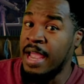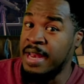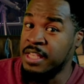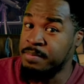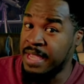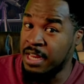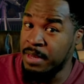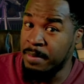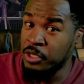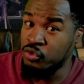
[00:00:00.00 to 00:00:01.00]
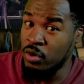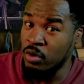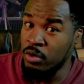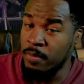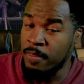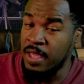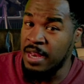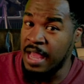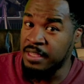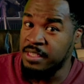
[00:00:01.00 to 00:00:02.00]
and it's making him that much stronger,
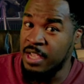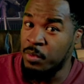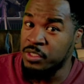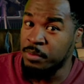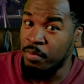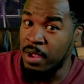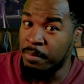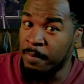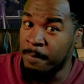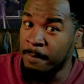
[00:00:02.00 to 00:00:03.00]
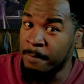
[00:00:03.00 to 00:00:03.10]
then I'd say, what's the problem?